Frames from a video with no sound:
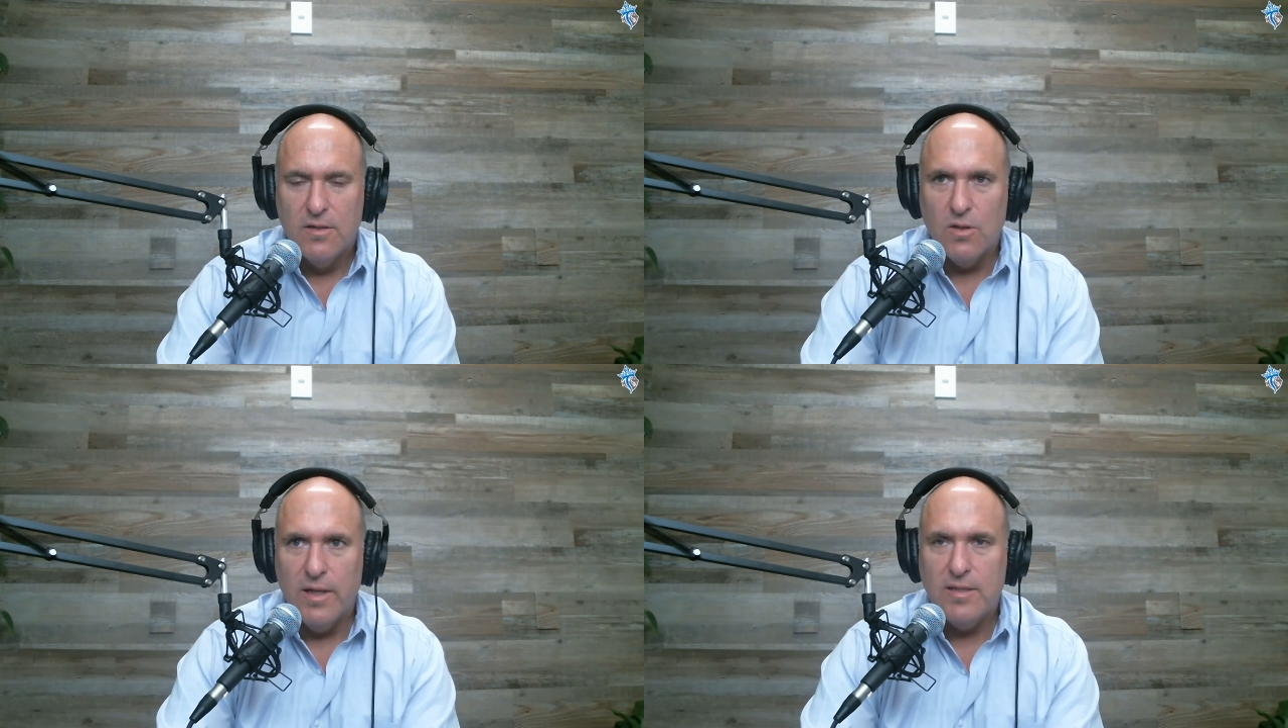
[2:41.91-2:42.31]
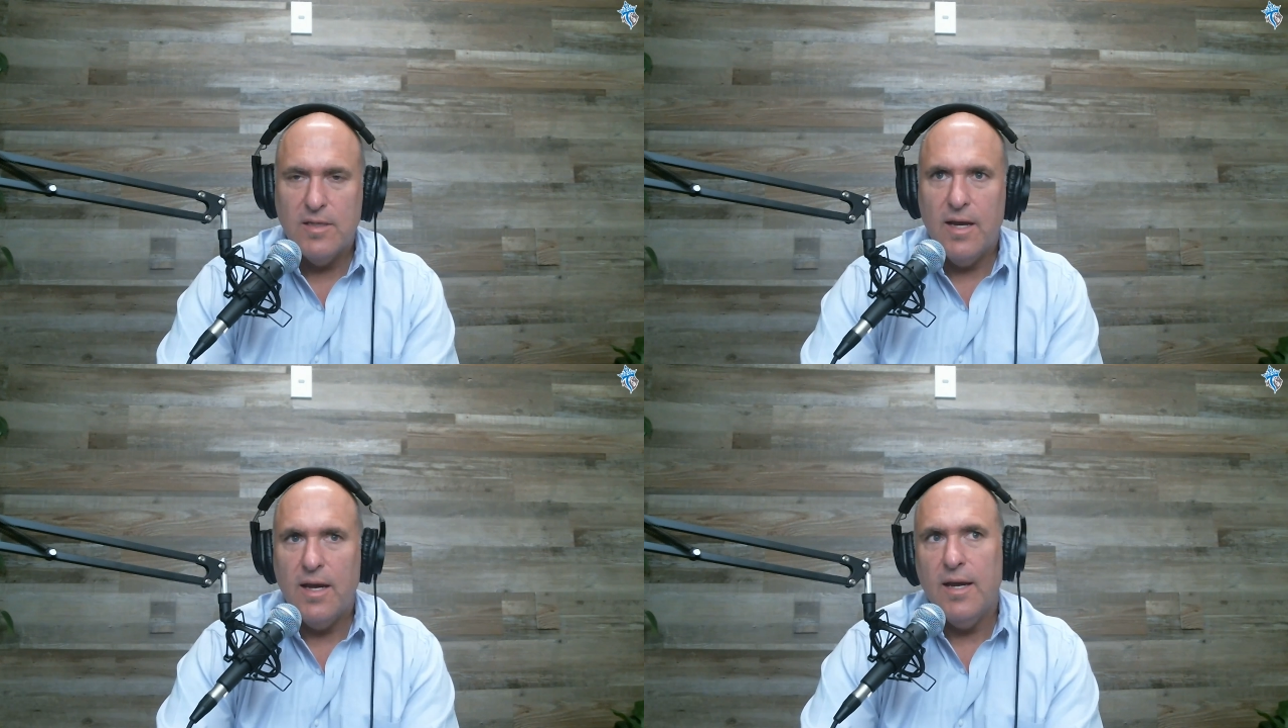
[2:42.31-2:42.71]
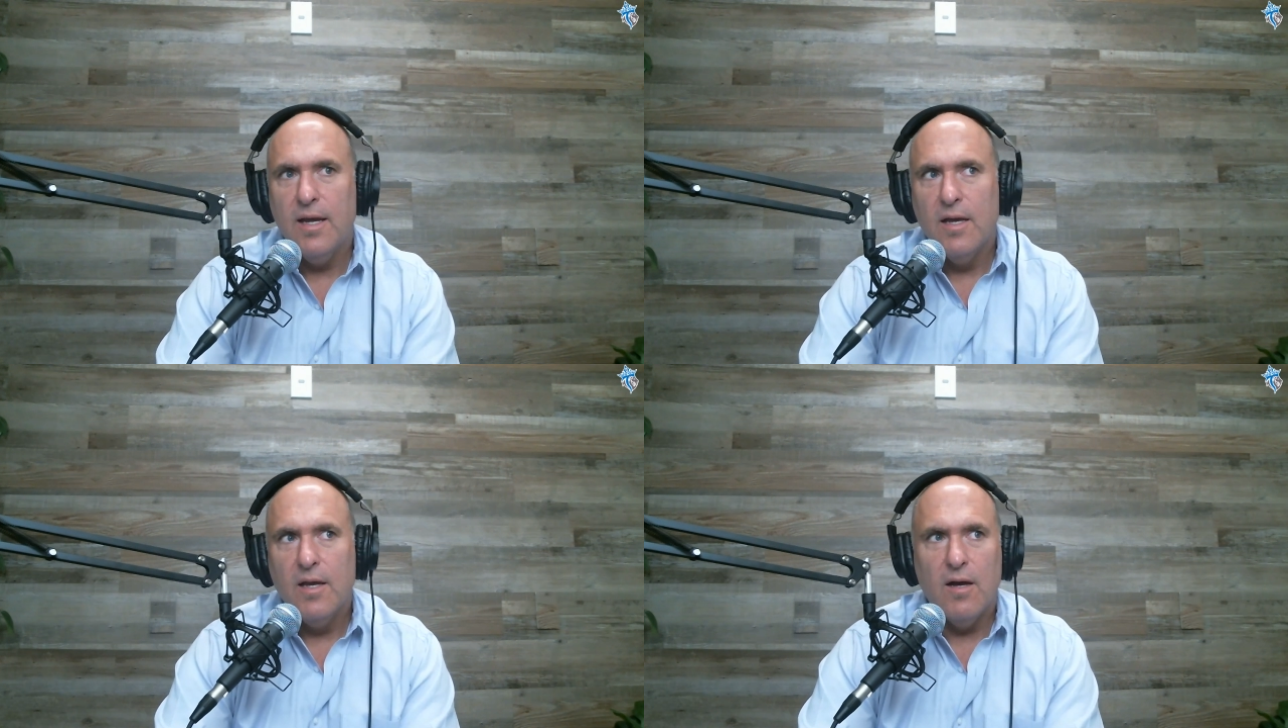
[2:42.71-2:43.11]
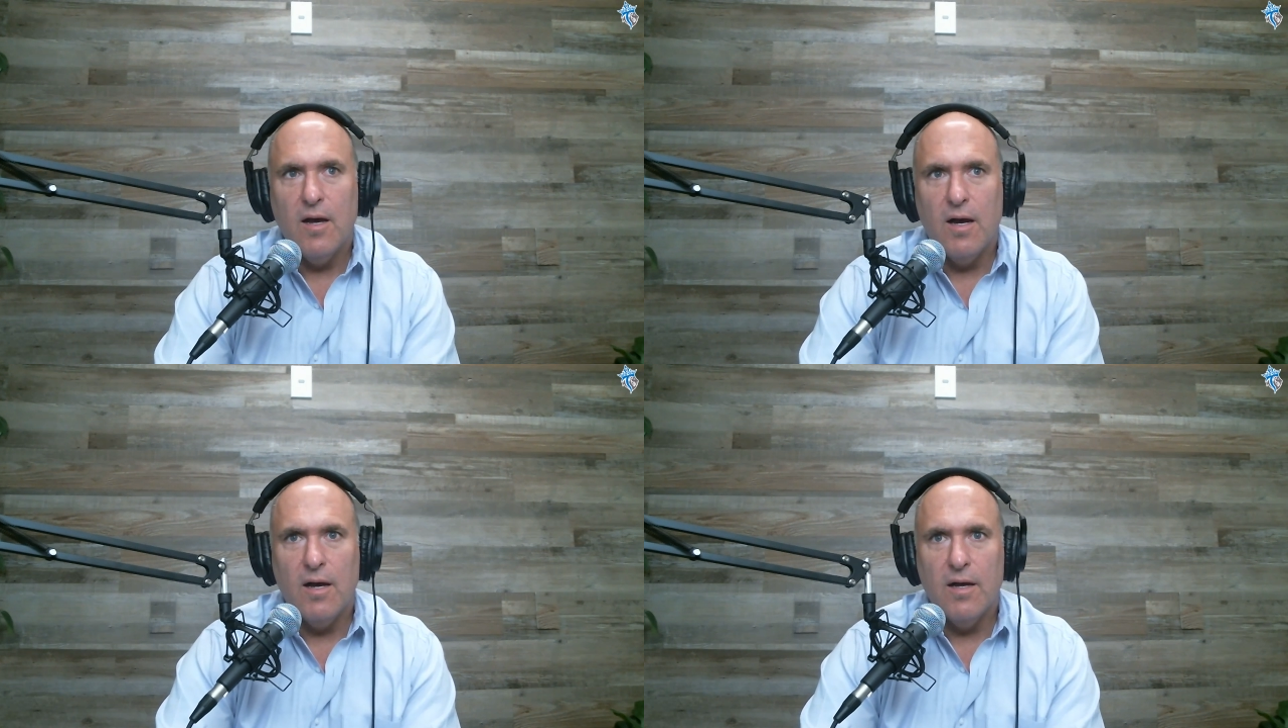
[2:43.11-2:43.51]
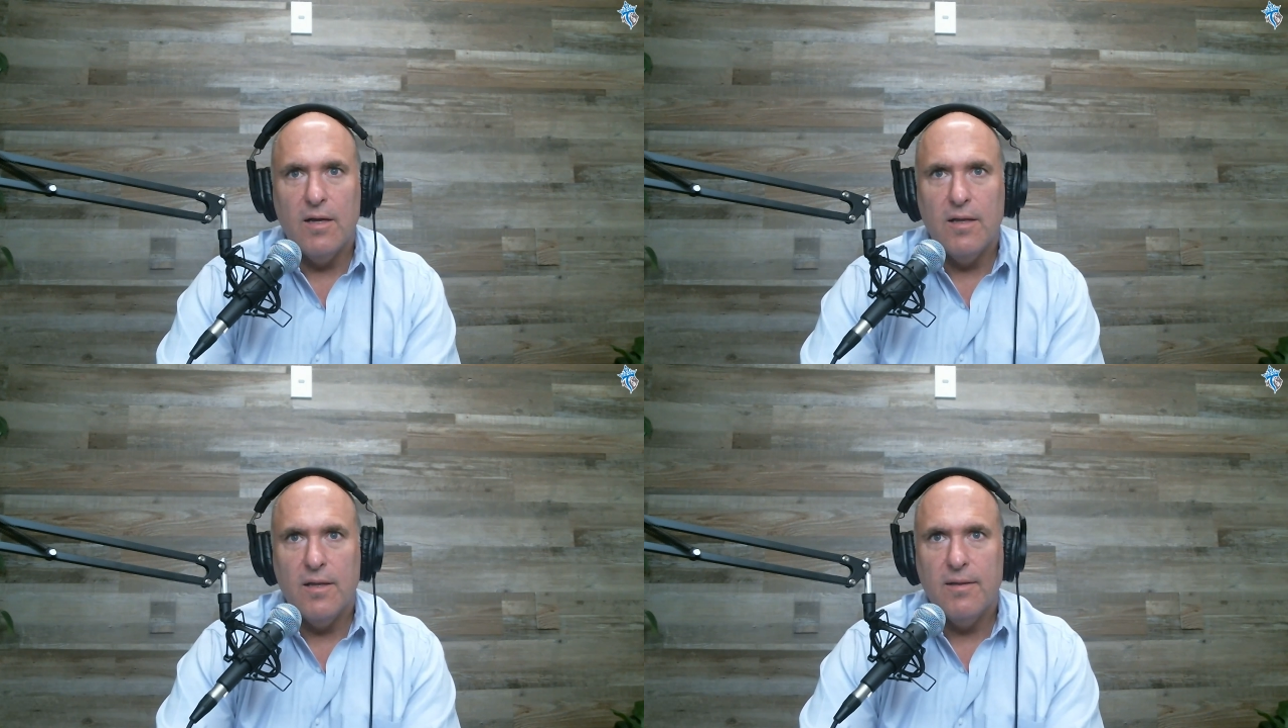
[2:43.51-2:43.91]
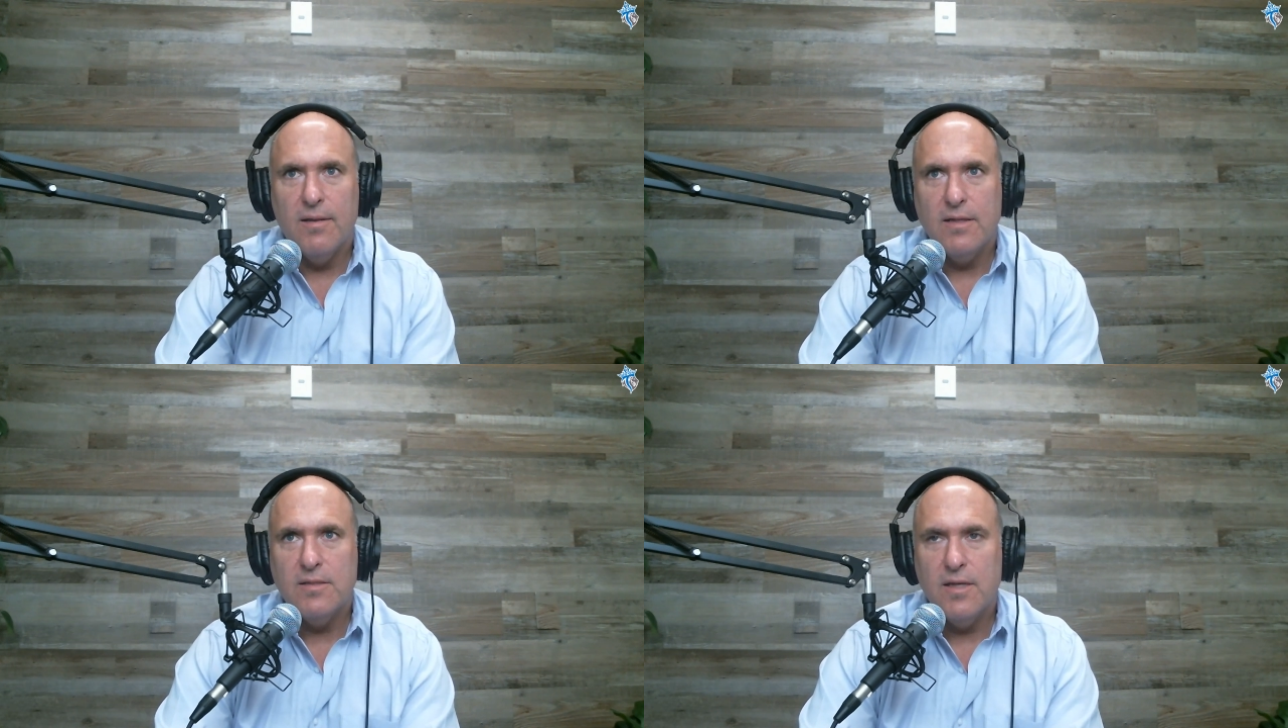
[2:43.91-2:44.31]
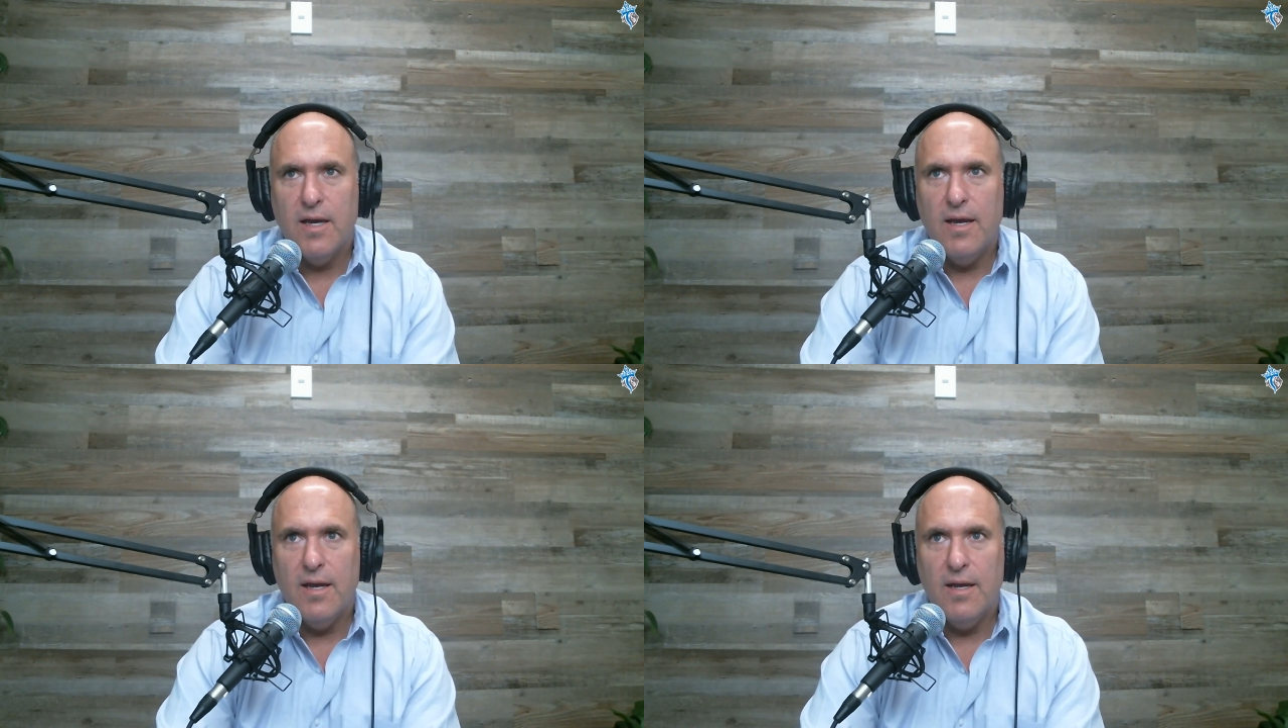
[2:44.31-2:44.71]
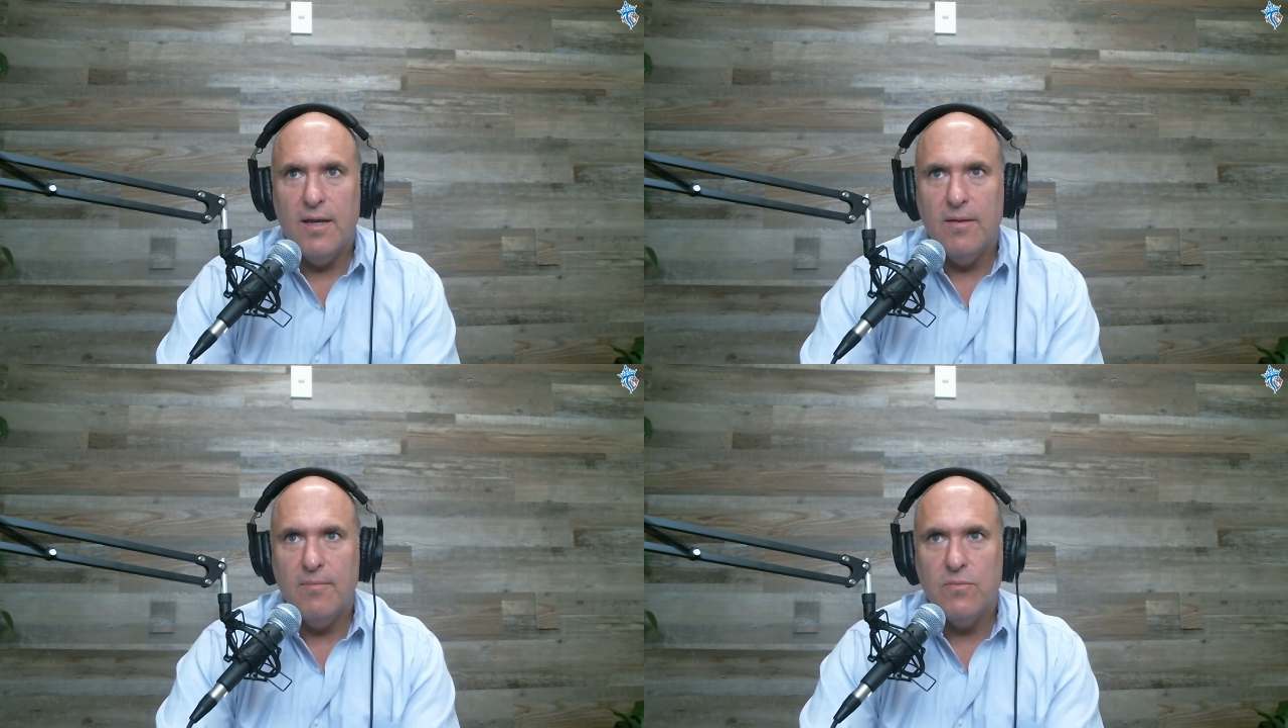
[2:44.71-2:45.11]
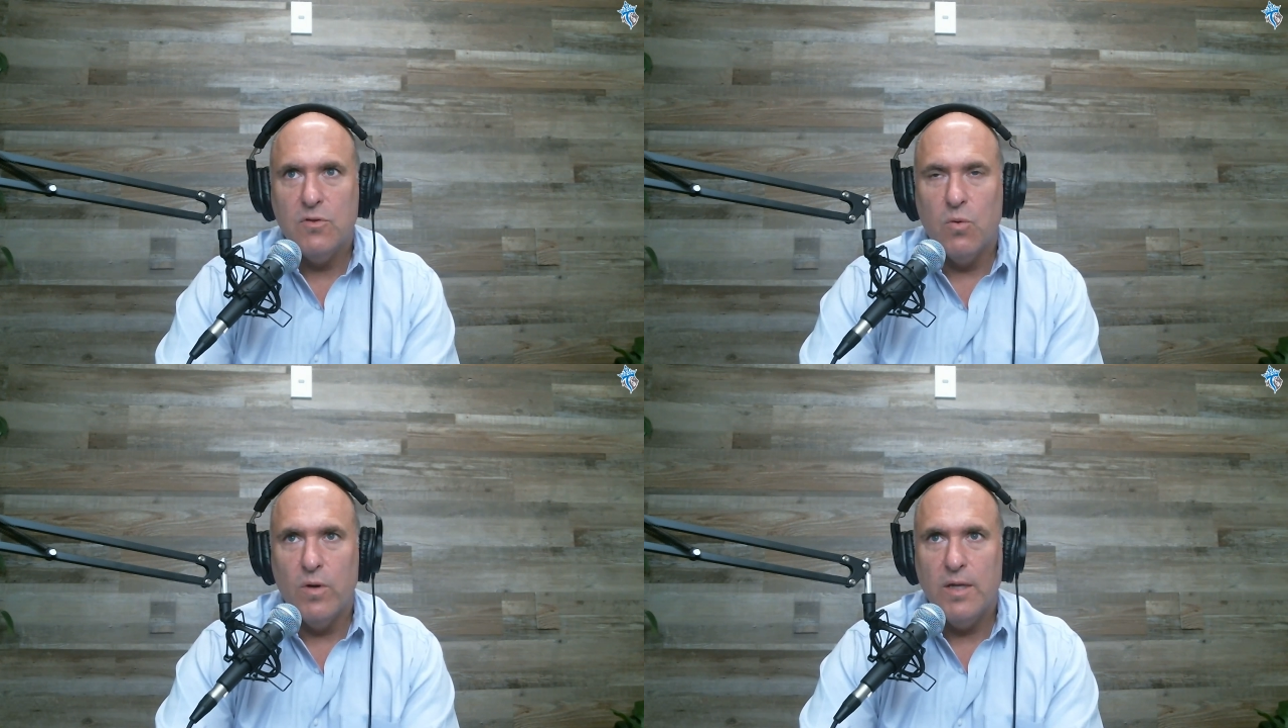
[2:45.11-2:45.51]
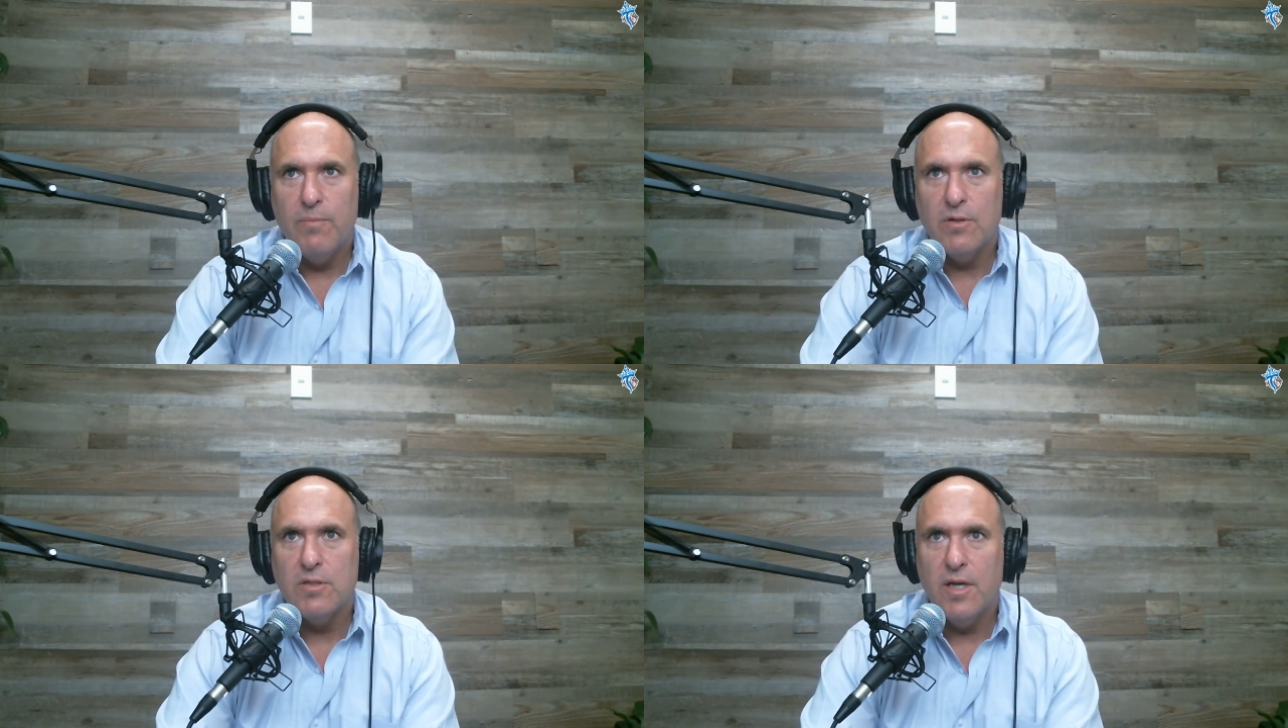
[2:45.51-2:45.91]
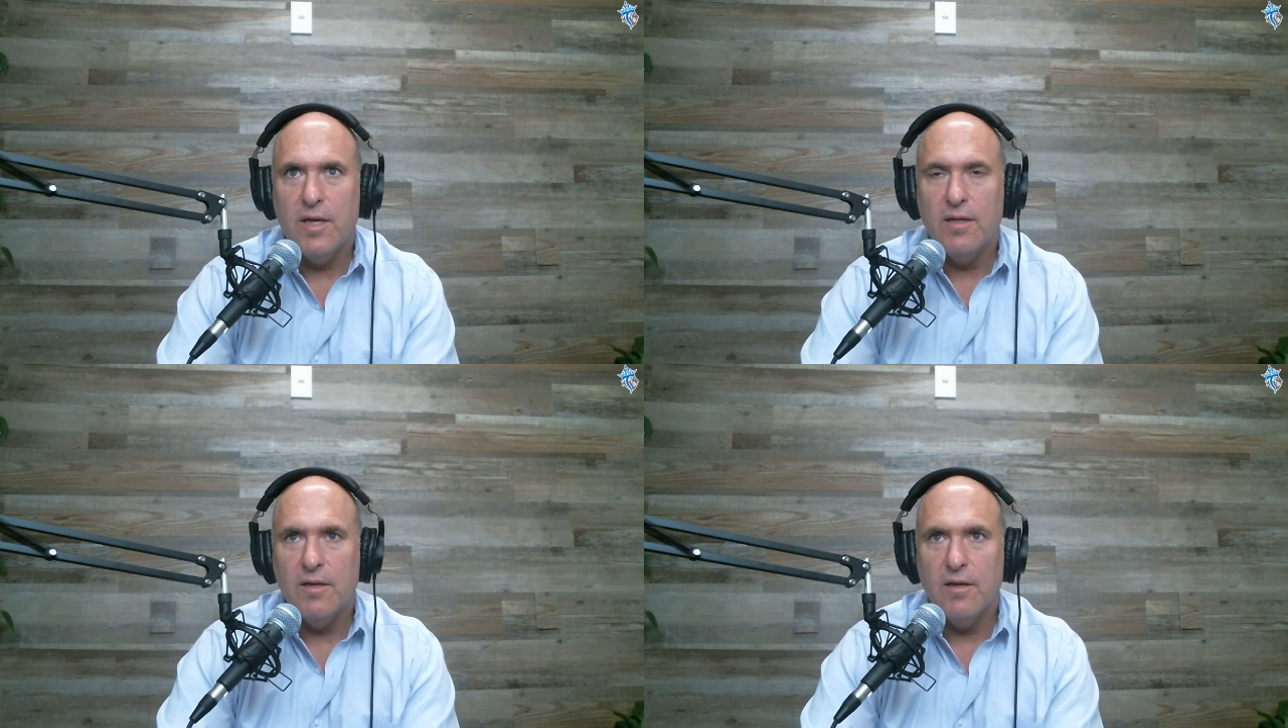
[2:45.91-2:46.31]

So let's say 20%